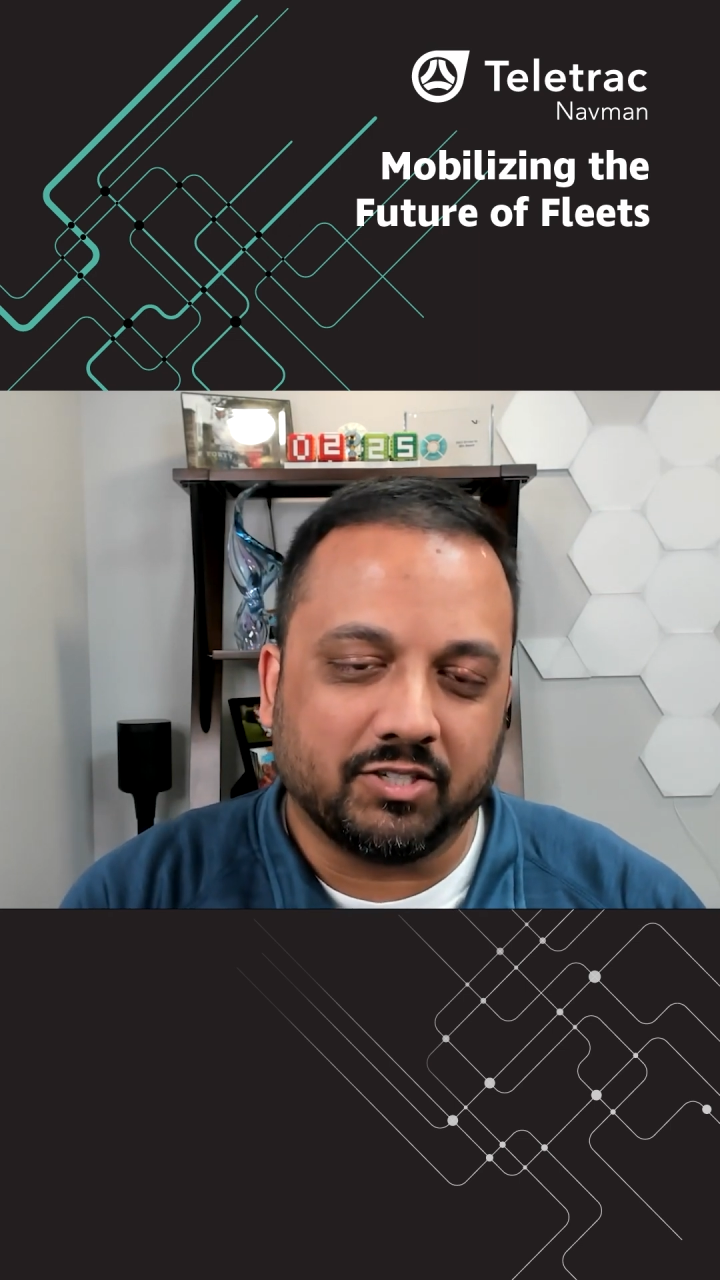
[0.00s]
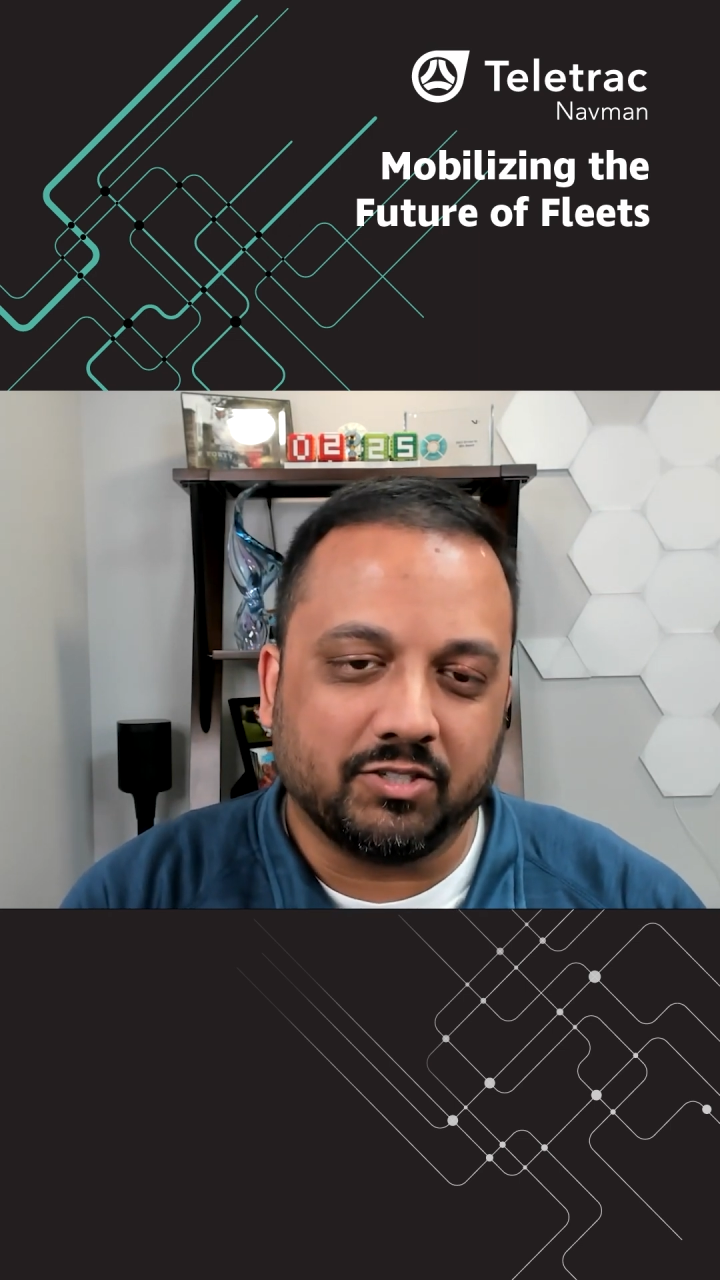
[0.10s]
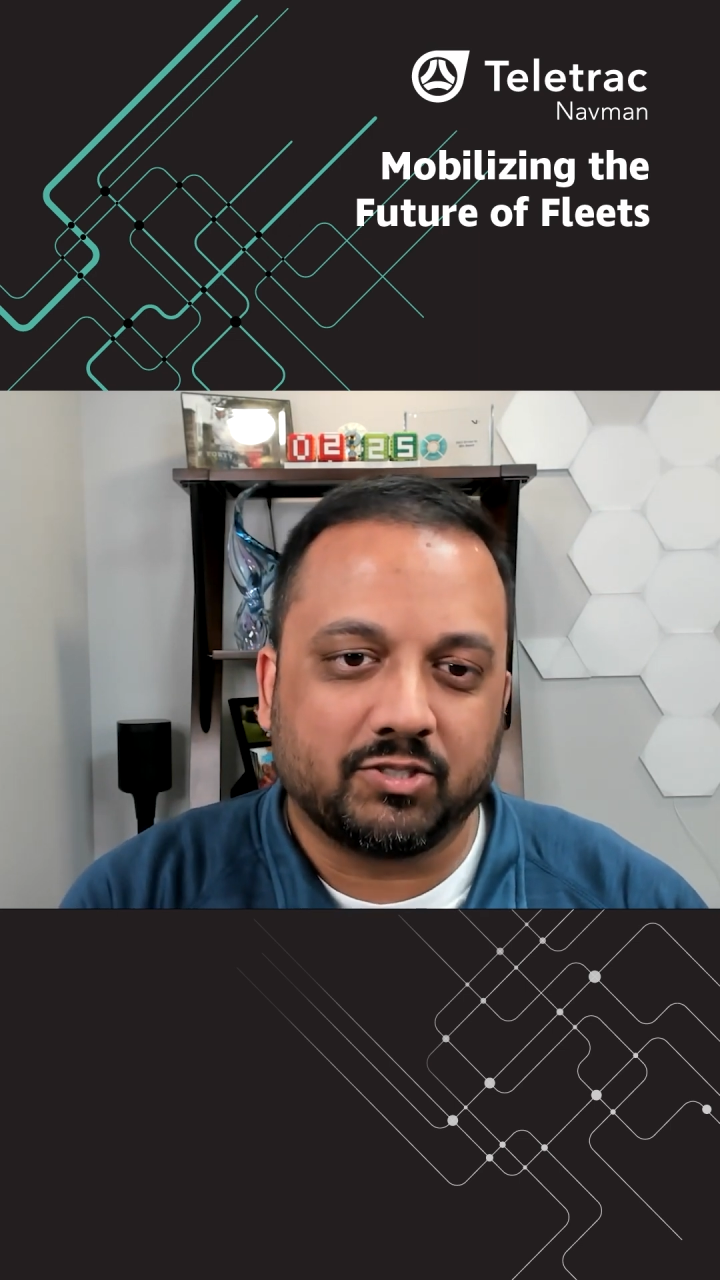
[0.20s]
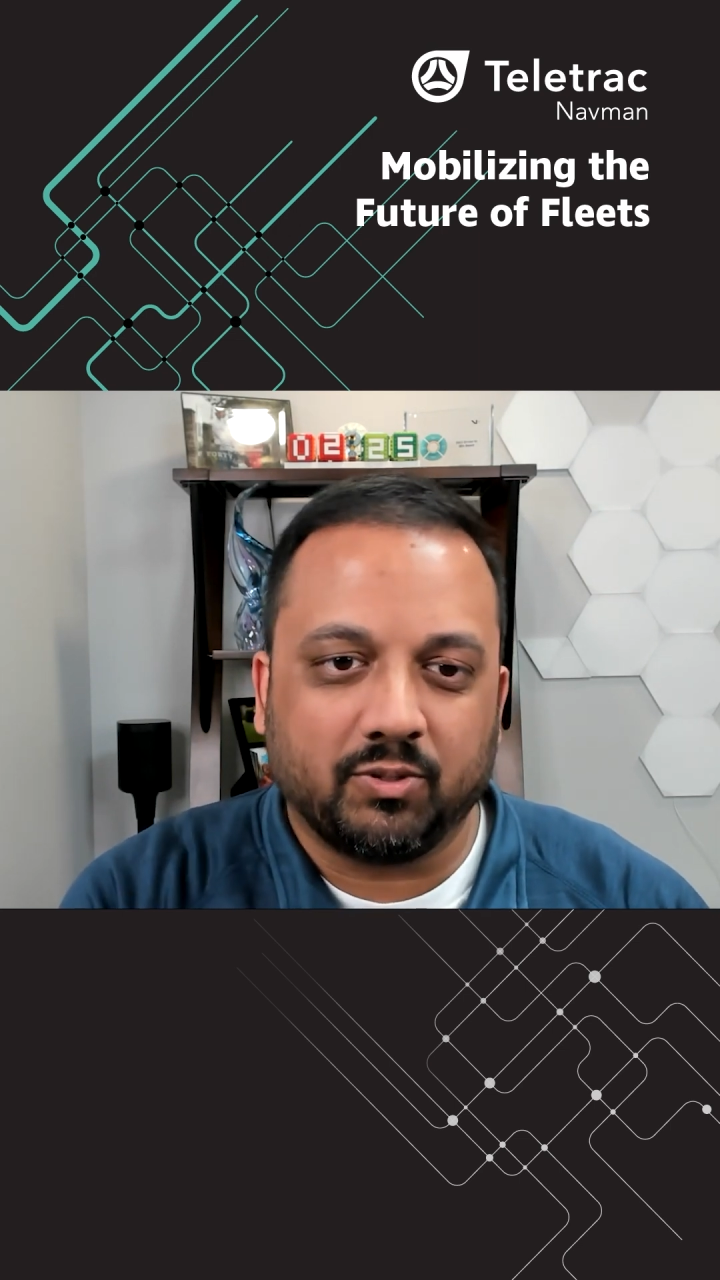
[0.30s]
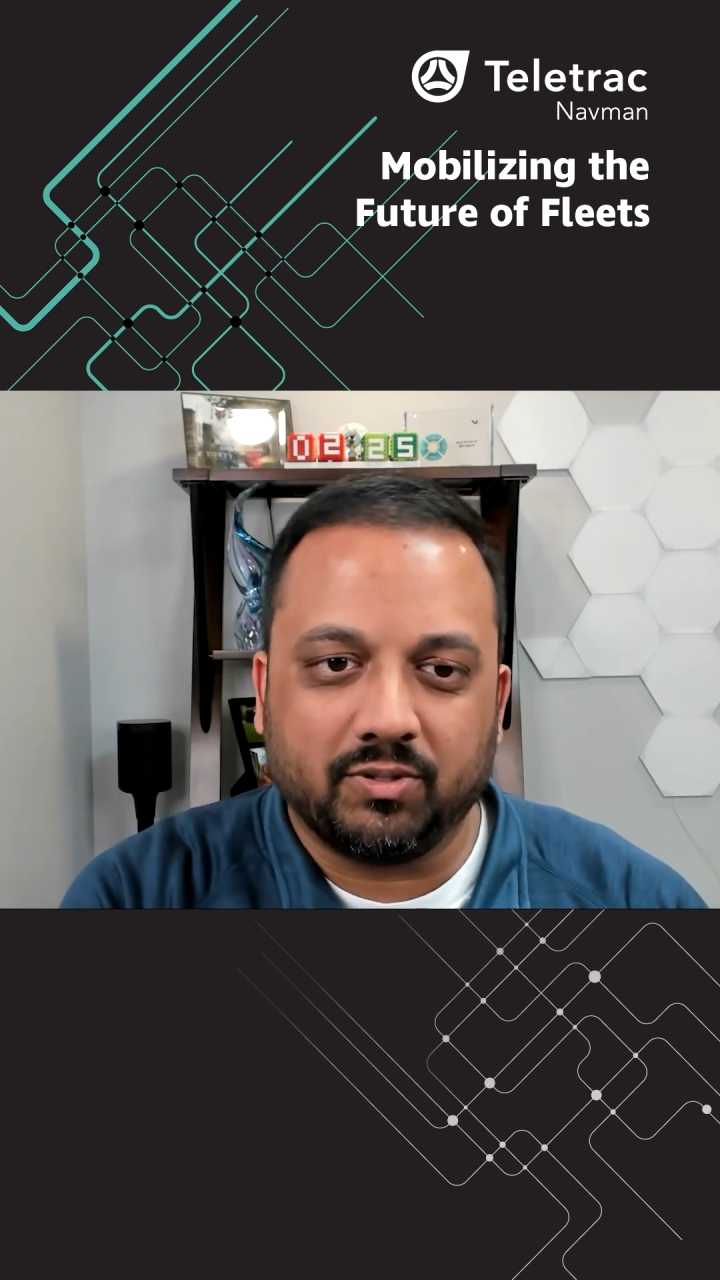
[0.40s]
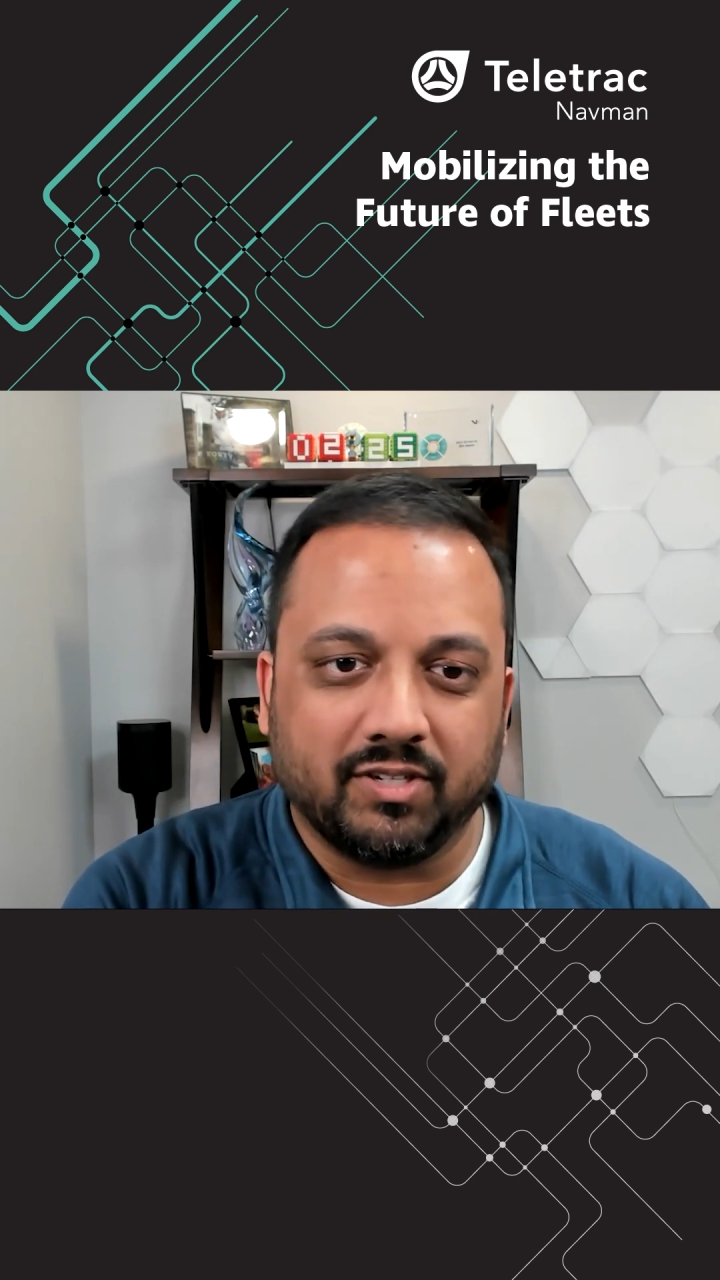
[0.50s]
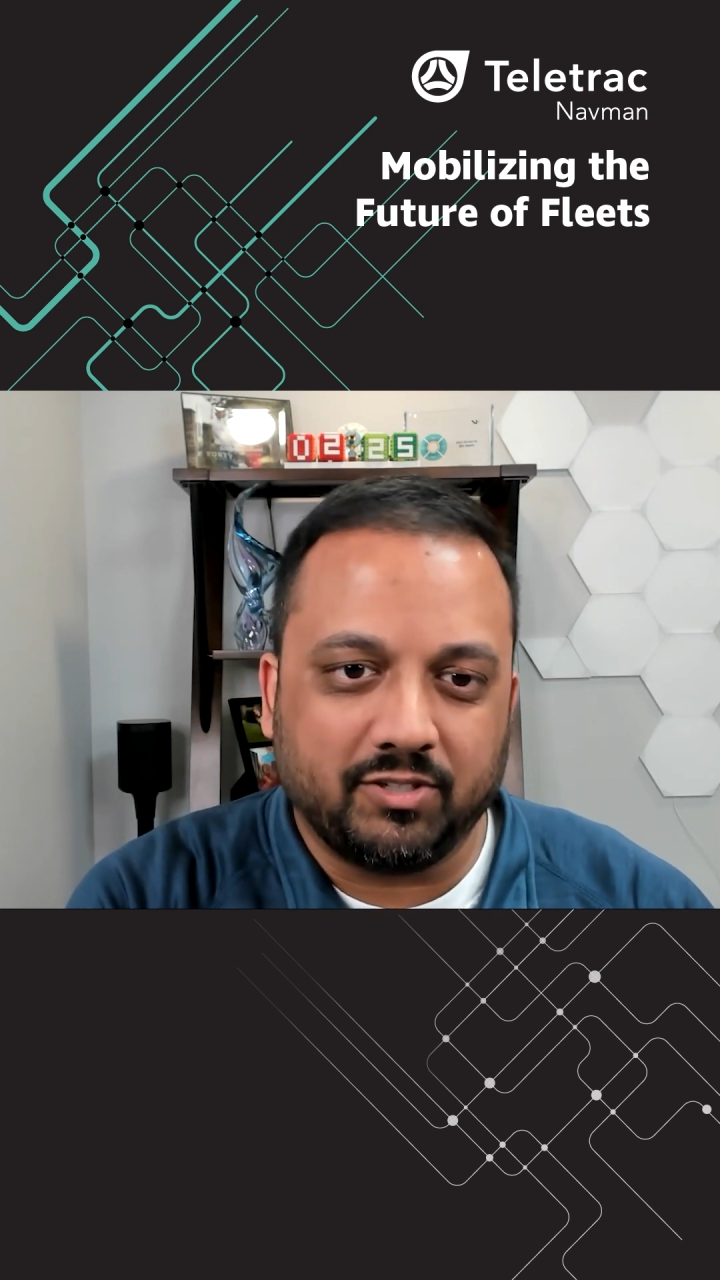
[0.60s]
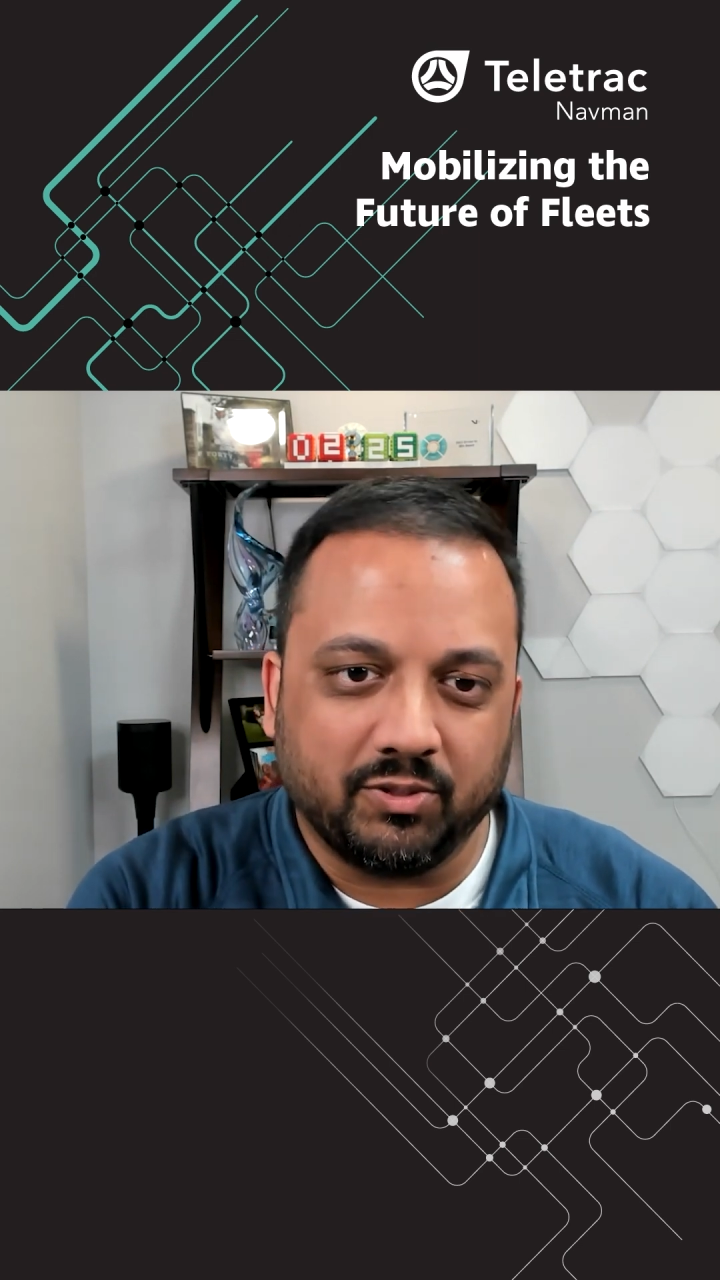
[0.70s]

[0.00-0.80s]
and sold it